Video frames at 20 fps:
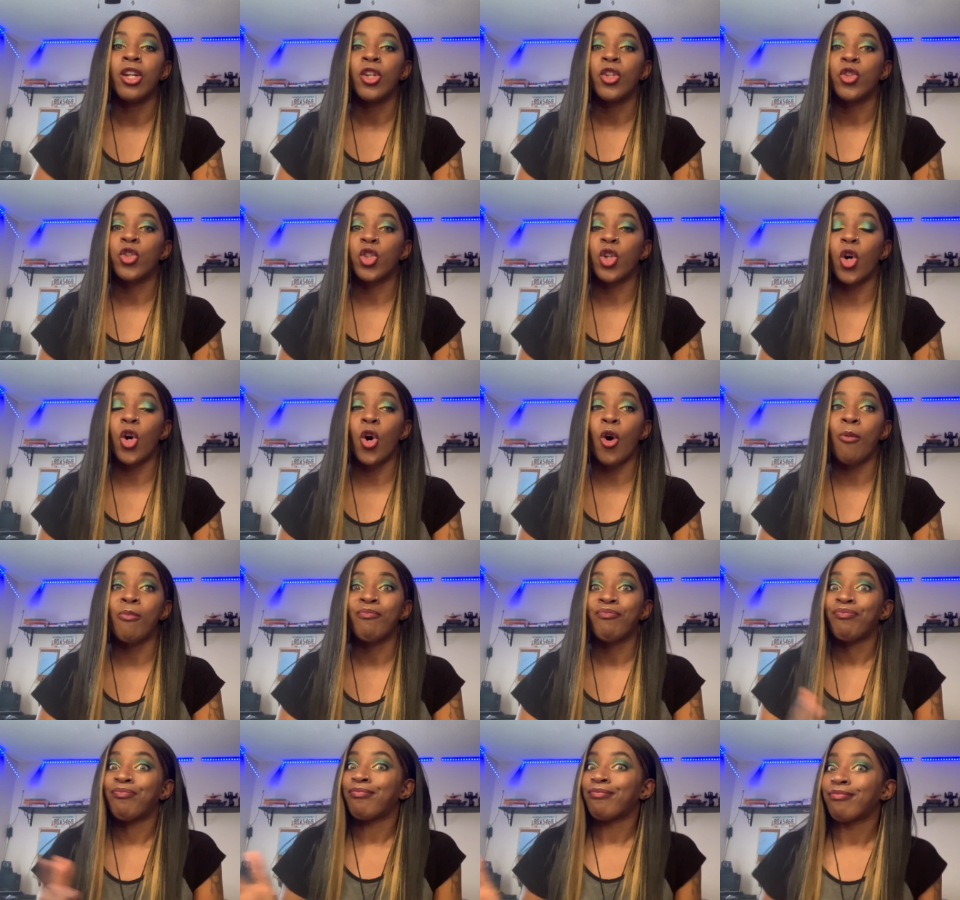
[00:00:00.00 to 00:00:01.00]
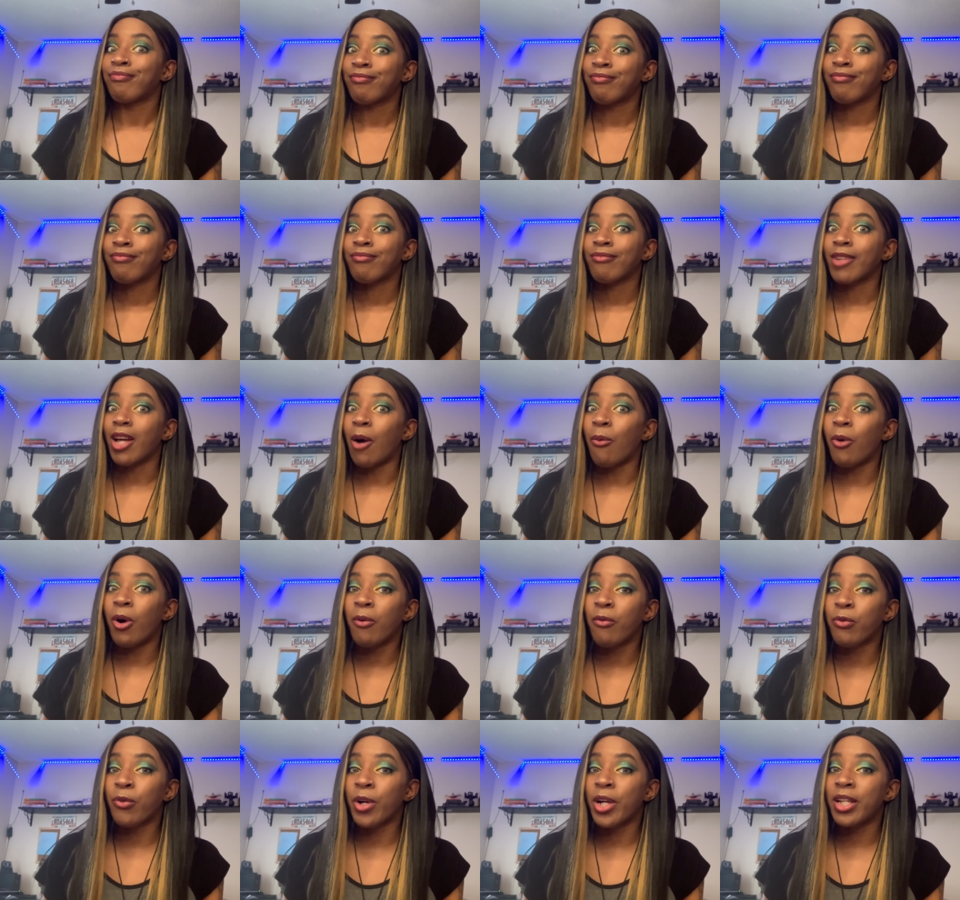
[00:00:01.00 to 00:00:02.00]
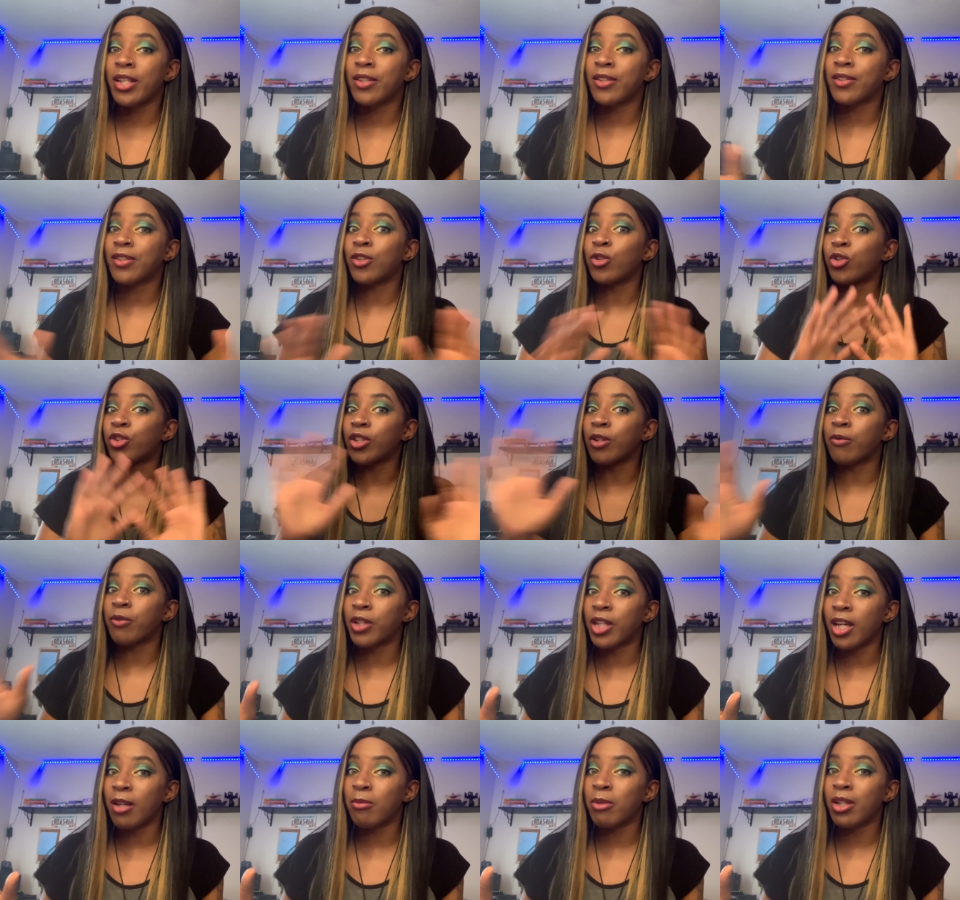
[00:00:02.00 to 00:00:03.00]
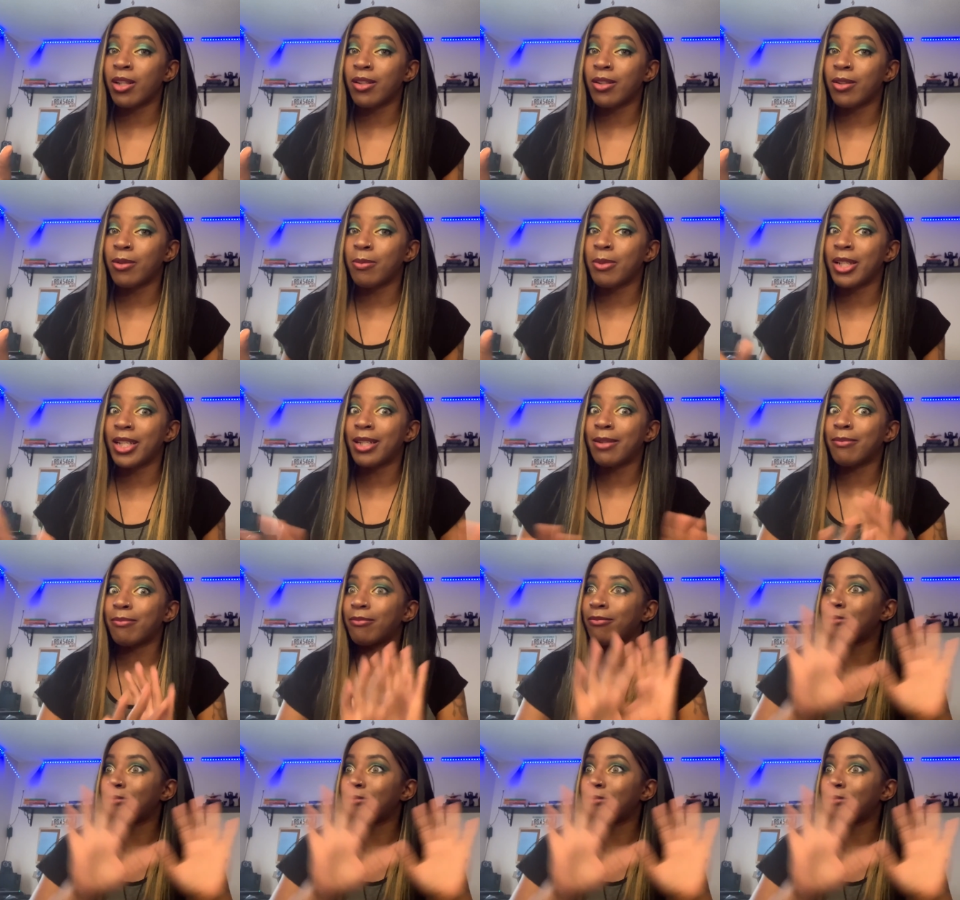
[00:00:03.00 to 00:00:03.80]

So, I want friends. You suffocate me a little bit.